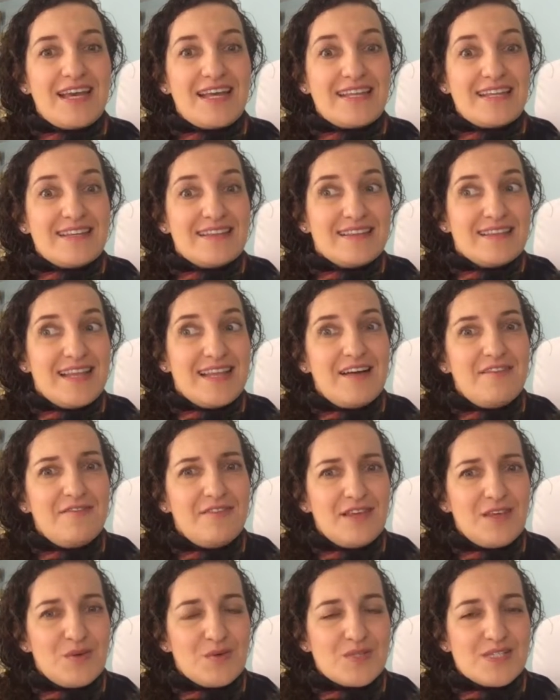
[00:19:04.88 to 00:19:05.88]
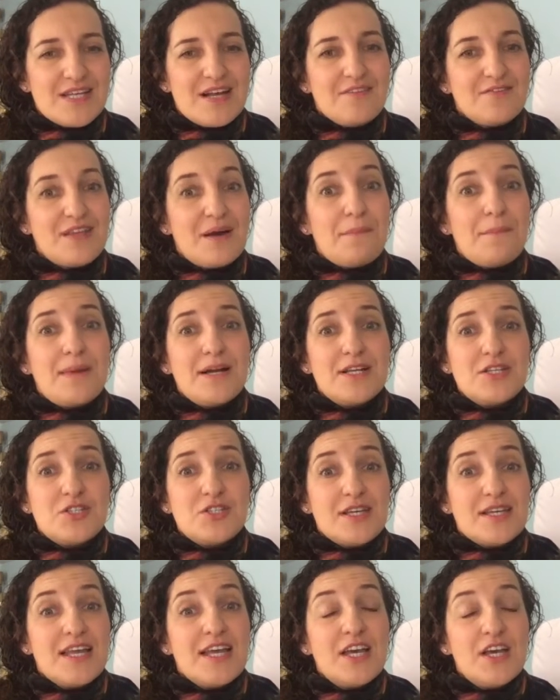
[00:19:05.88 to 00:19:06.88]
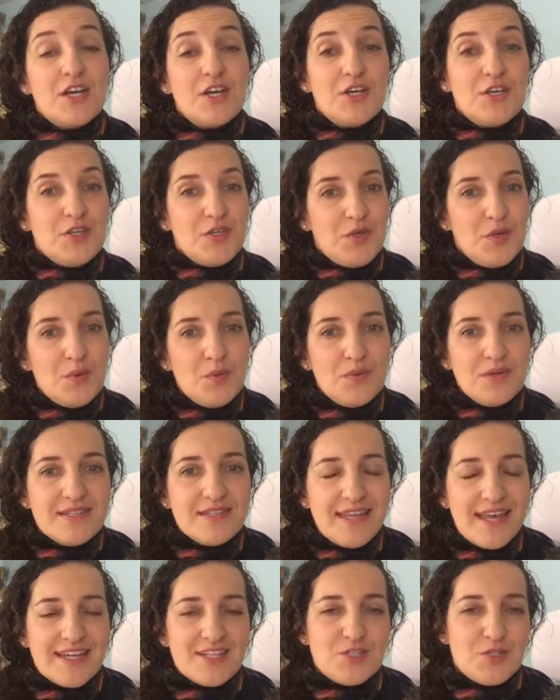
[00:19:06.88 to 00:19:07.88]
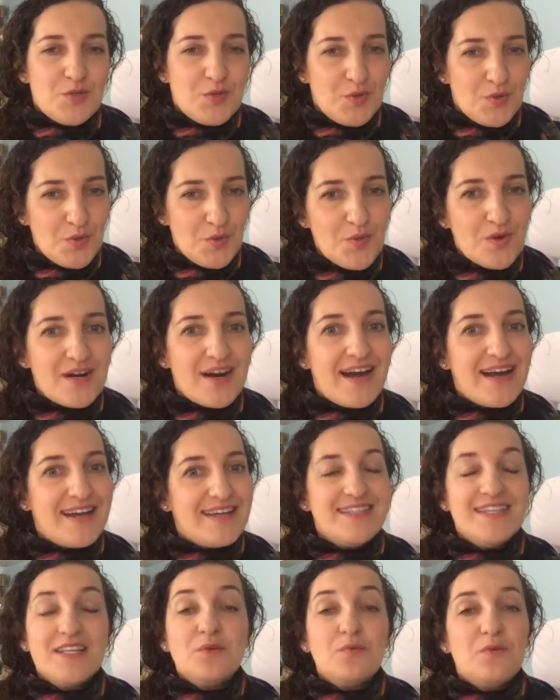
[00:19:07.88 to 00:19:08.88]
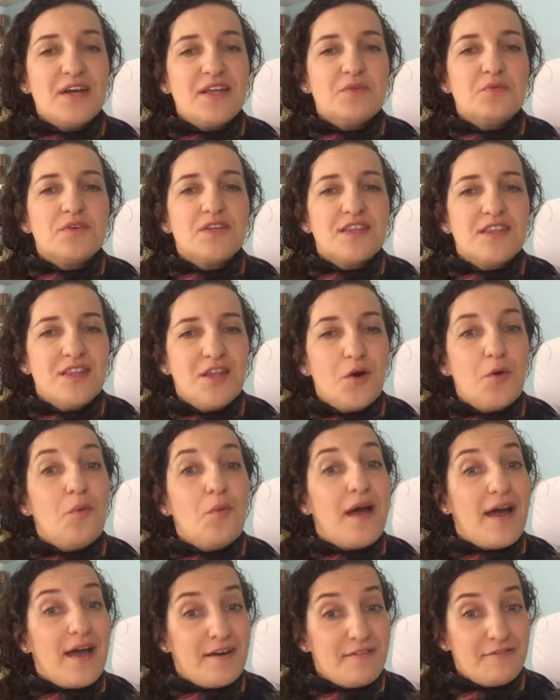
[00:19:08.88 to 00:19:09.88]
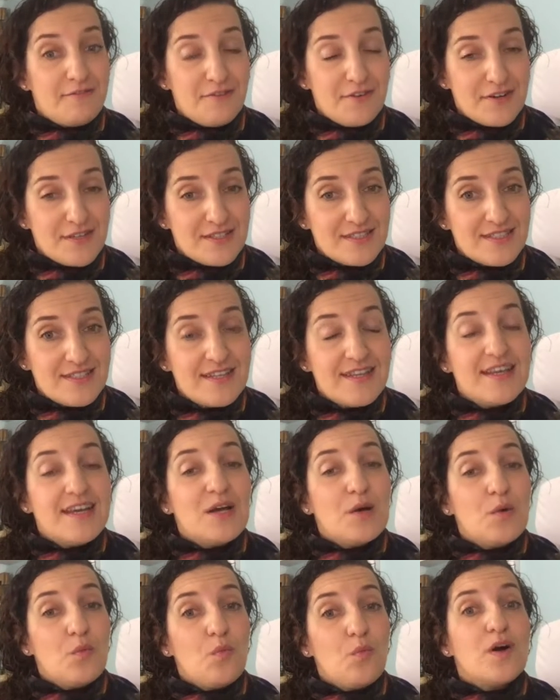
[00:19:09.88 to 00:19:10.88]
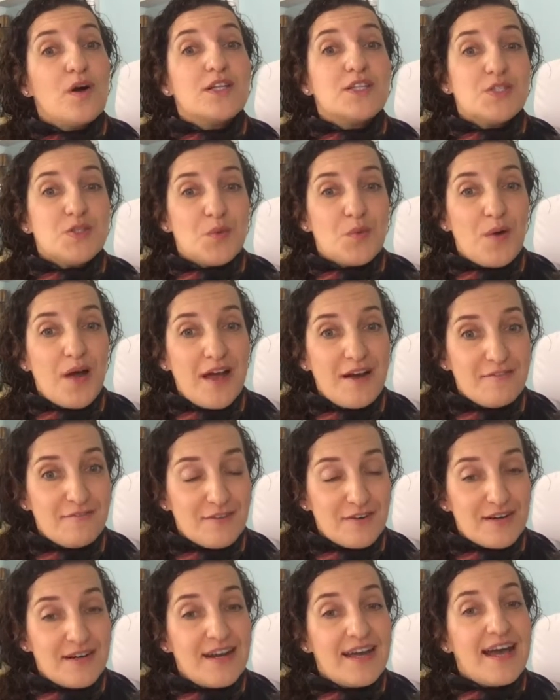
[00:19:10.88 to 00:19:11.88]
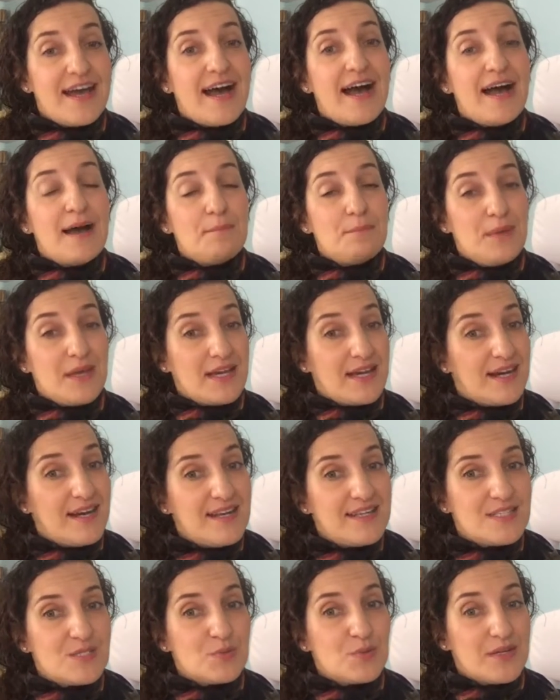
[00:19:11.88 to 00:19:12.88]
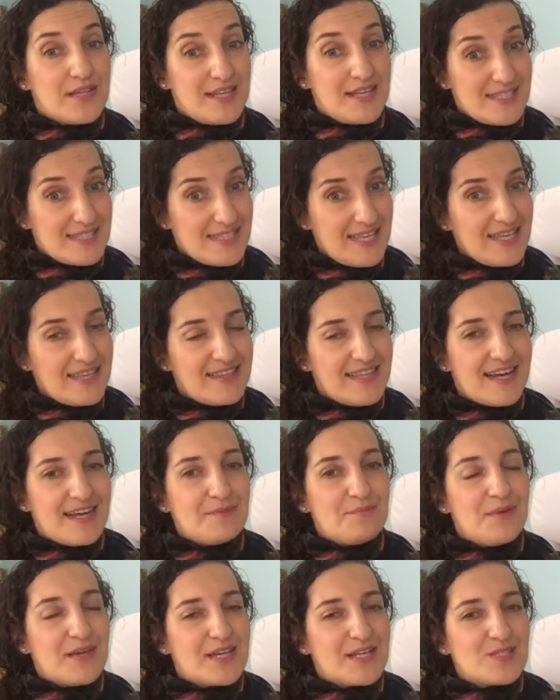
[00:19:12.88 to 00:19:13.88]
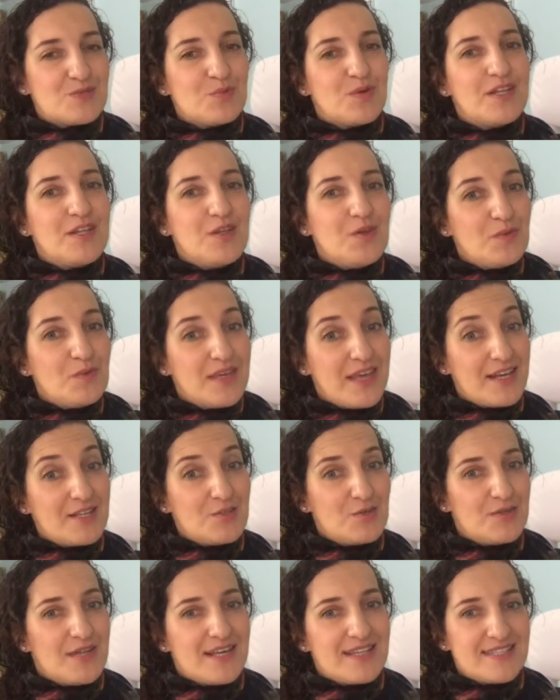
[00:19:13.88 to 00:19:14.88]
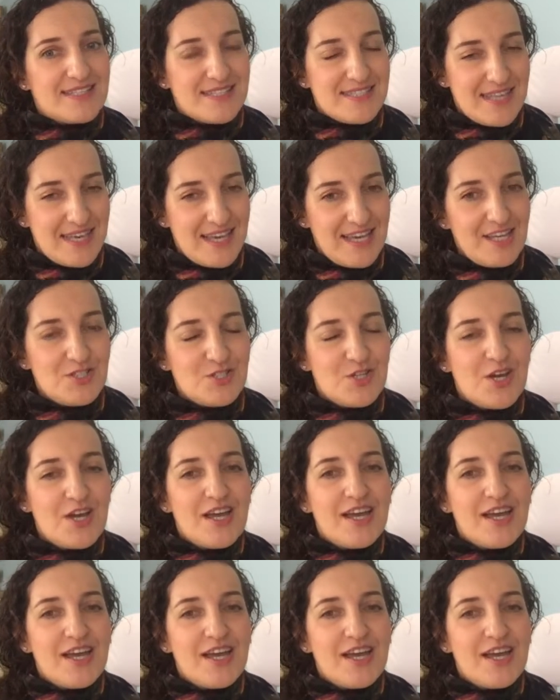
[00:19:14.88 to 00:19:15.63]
and in loving yourself that much that you will get to your ideal weight with no effort whatsoever? Because when I say that, because when you get to that stage,